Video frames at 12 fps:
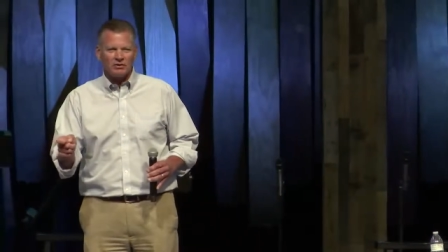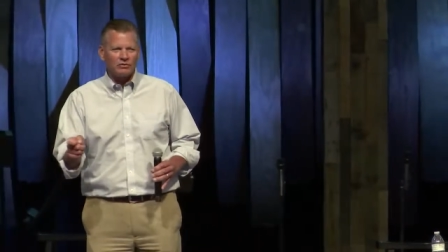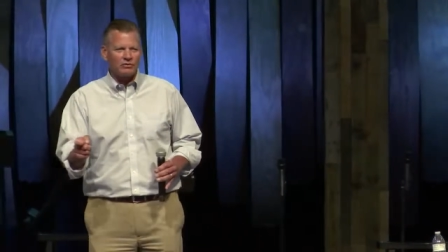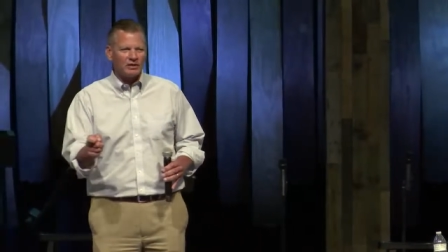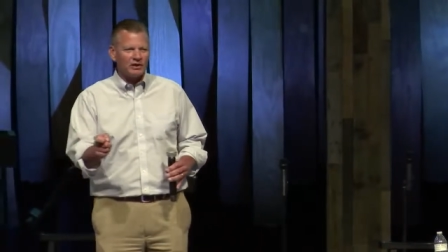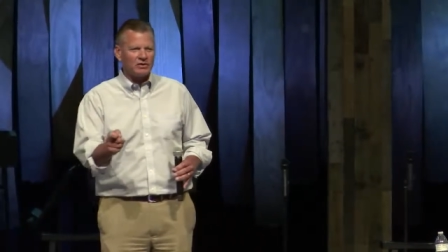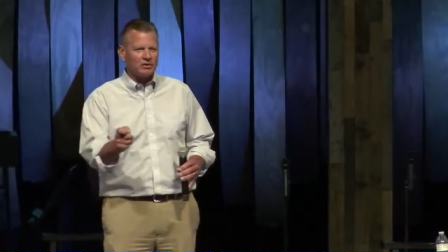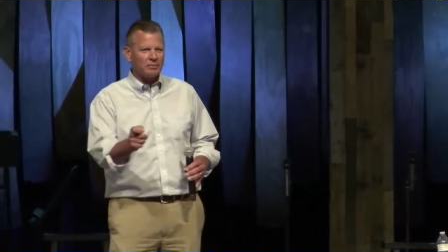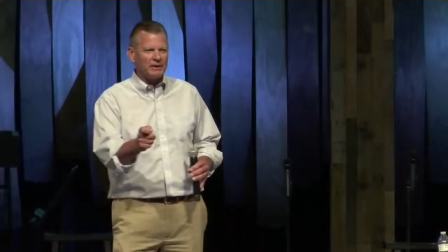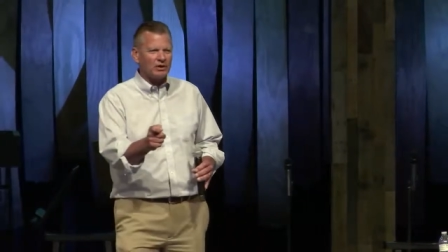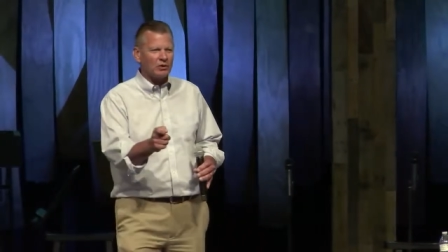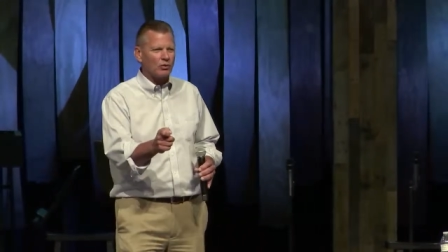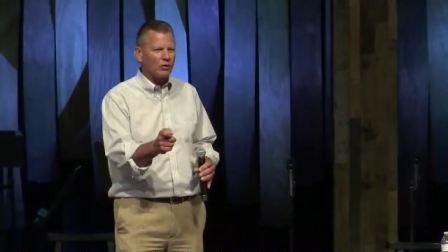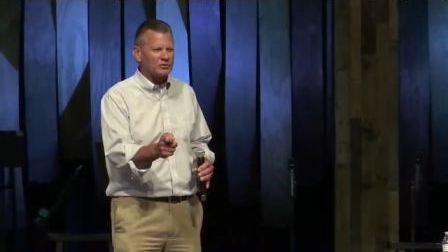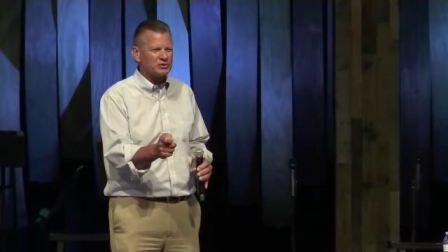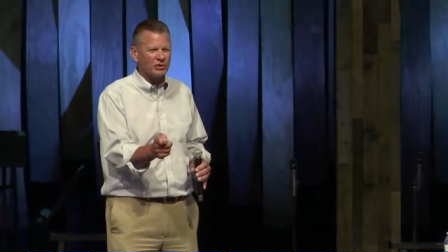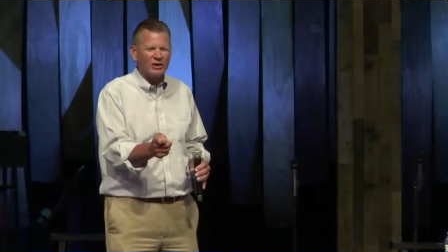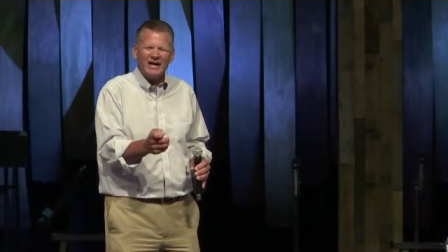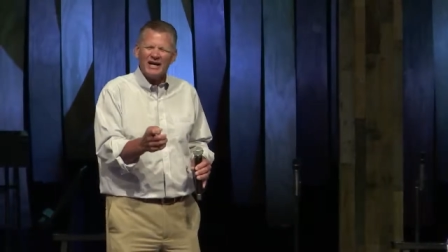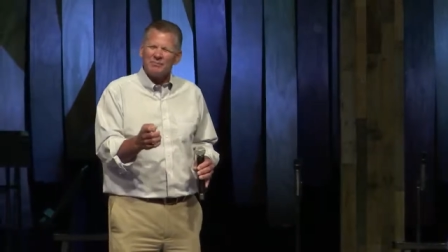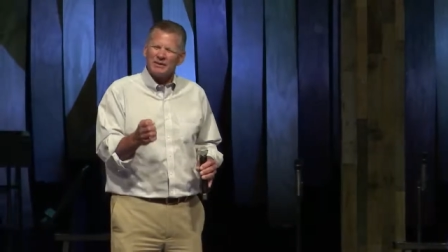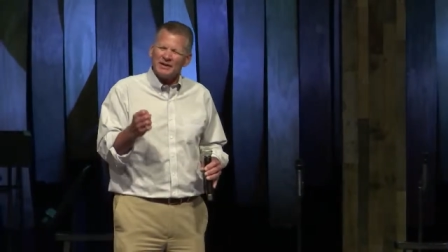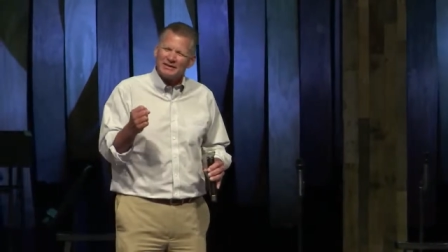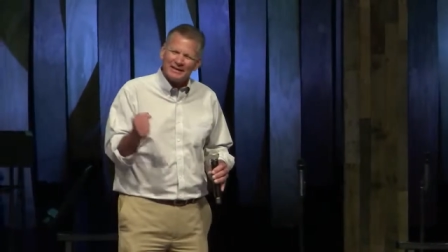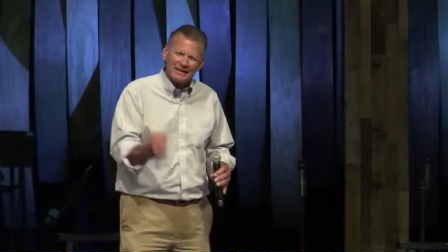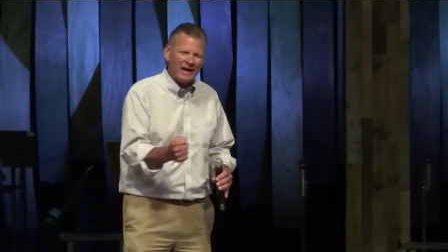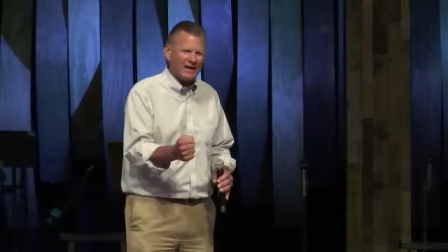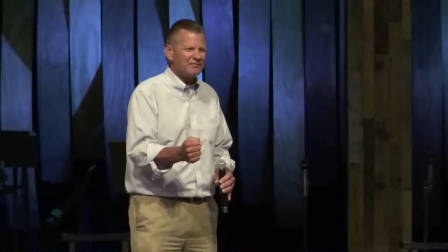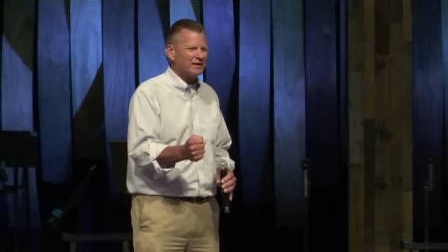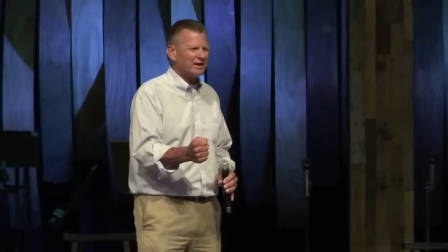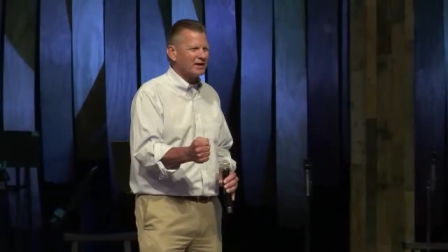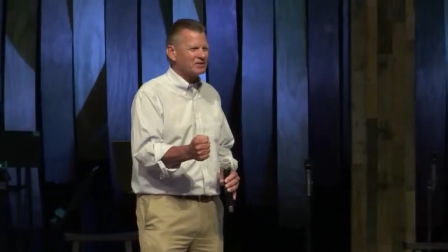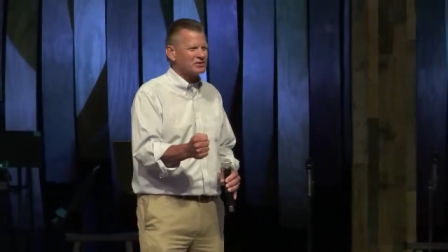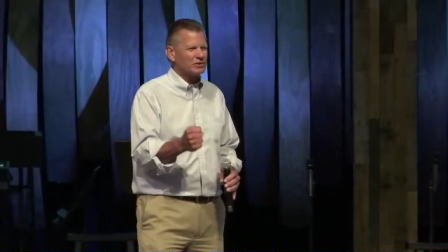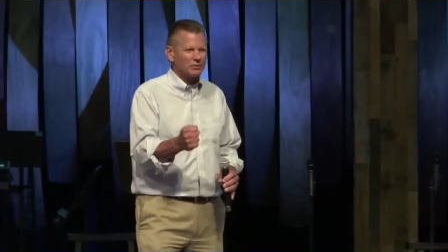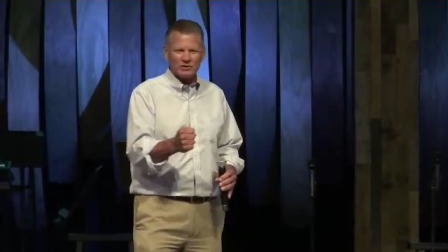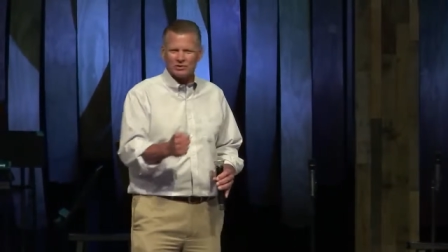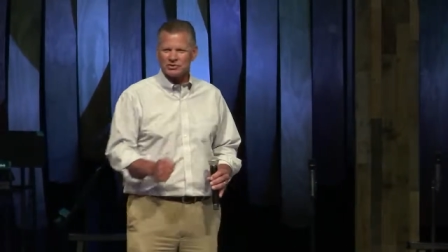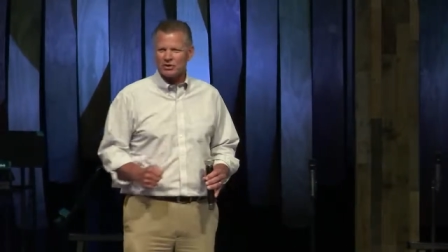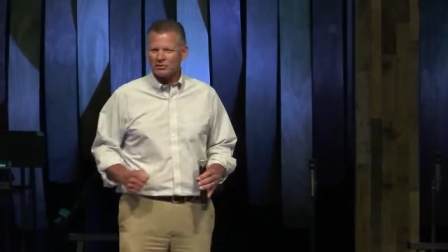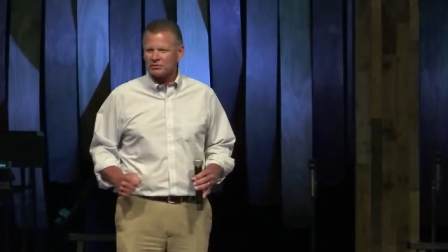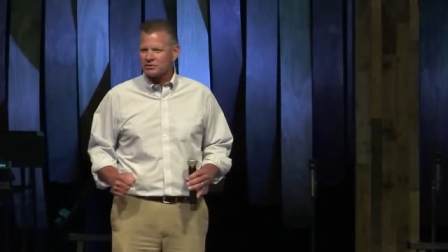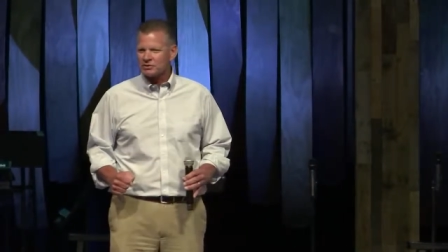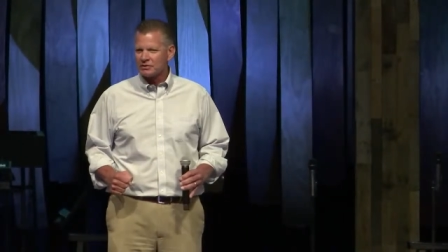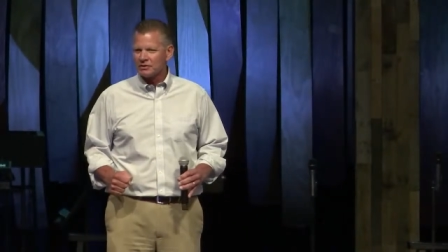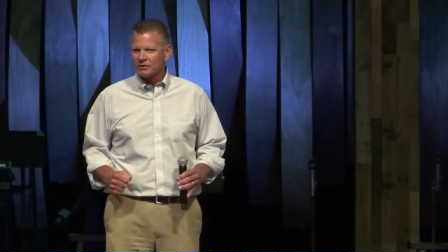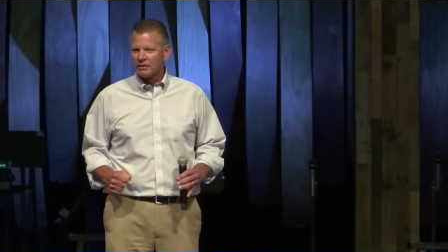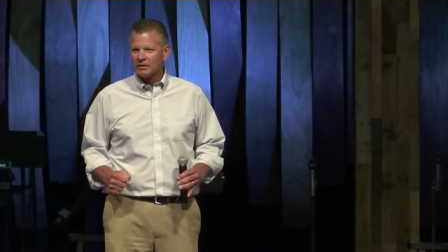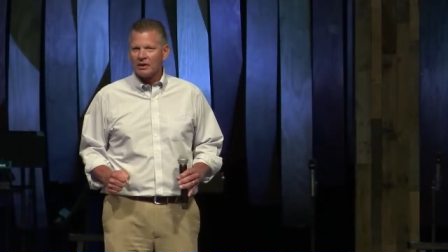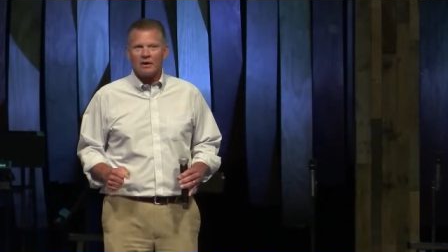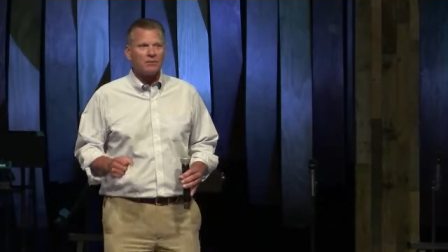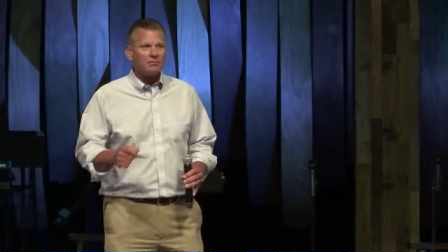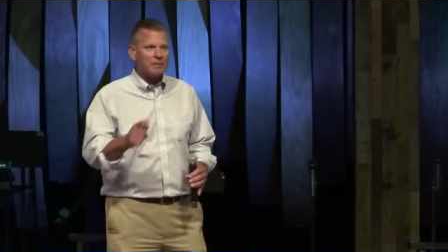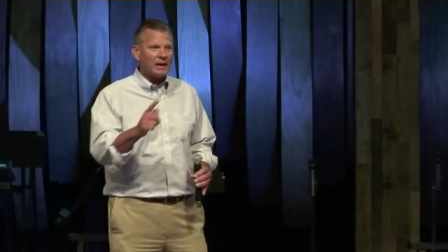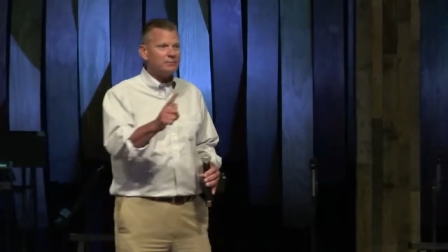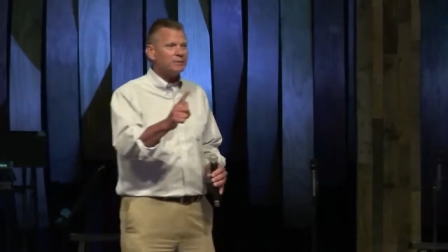you're being called to, but you didn't have the guts to in your church. Maybe,